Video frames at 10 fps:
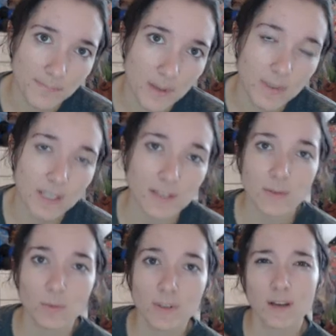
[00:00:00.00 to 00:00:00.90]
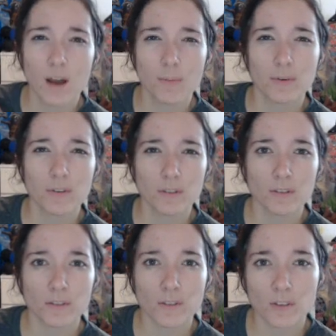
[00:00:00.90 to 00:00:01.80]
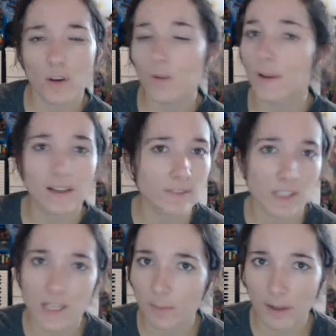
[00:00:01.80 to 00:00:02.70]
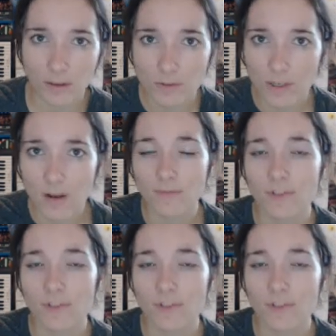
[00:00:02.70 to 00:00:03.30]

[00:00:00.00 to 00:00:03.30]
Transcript: Because it was an upper scope, I didn't have to take my clothes off.